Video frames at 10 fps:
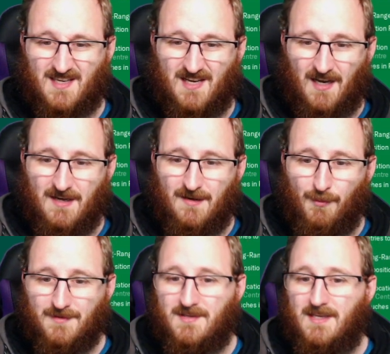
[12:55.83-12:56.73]
kind of
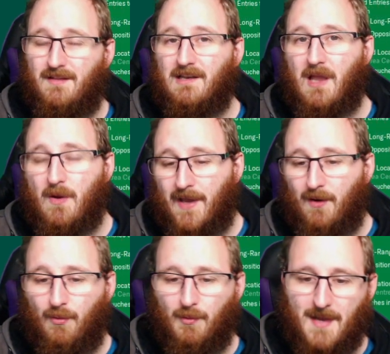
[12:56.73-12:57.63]
want to either loan
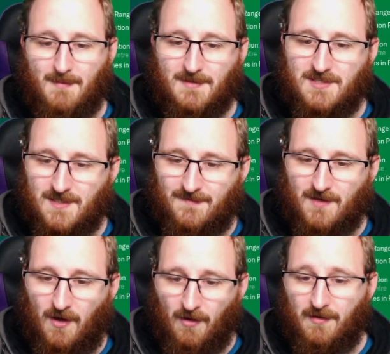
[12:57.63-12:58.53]
out or maybe shift
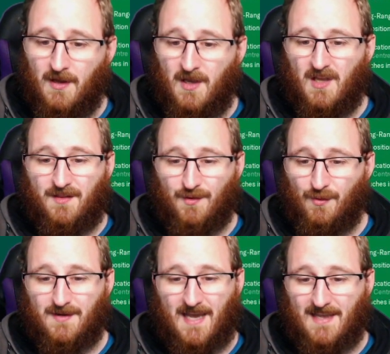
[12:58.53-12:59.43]
on.
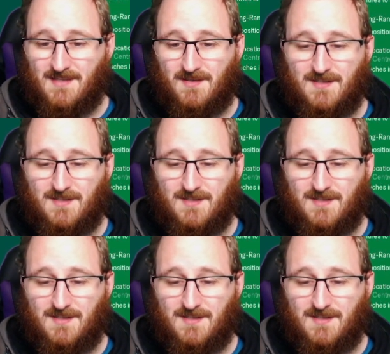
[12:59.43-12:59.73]
Thorgan Hazard is